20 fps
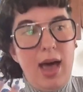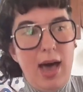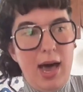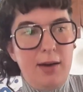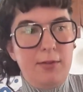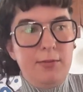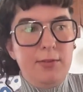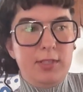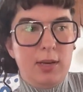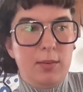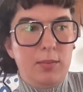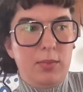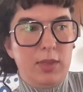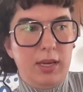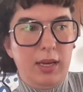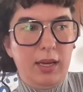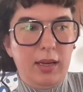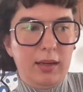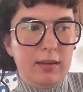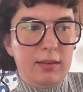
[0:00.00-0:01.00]
have
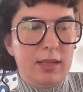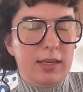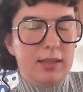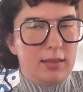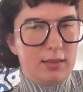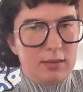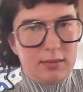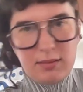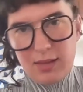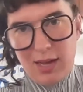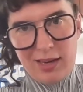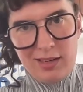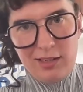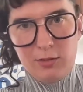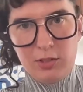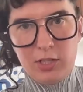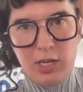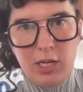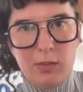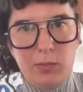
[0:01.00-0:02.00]
something that's kind
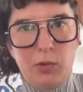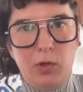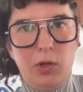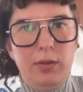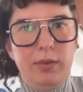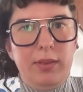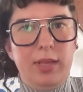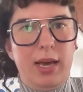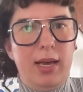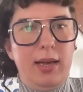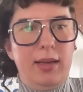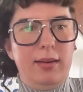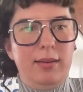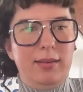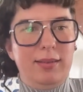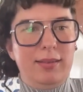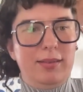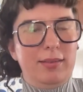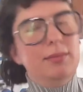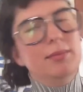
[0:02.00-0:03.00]
of shareable that
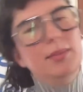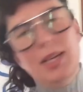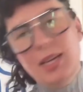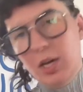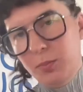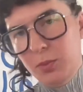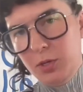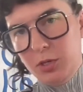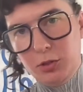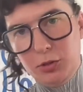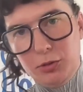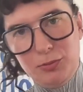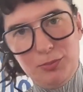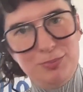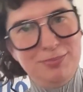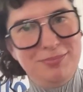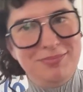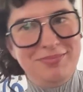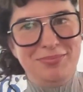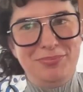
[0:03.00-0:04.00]
can help you
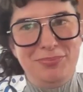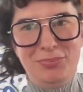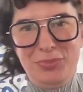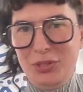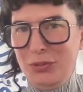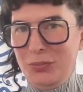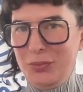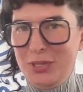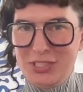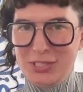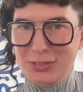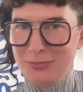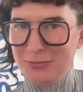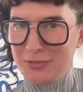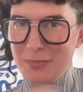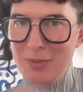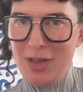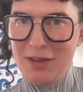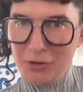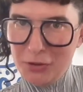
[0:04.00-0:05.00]
pull wisdom
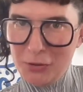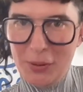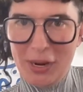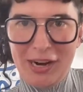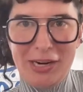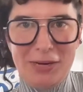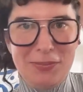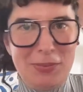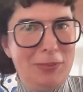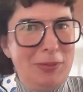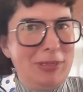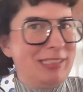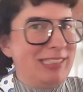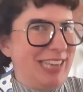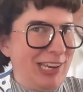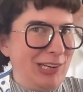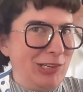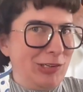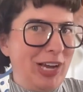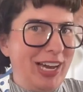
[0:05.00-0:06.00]
from everywhere and maybe
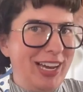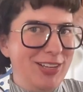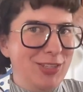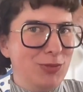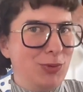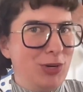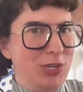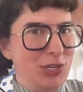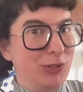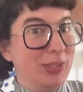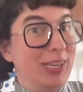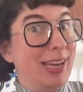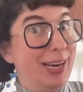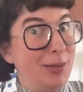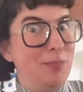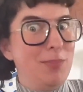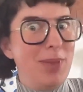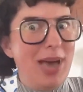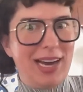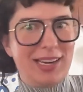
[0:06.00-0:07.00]
standardize what you're
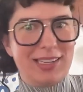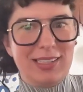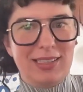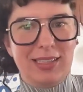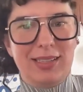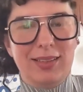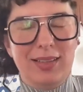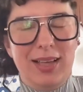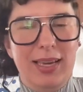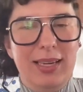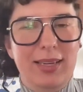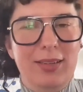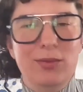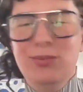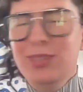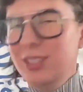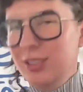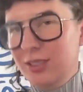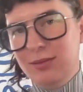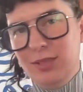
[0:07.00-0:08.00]
getting back to the client, which,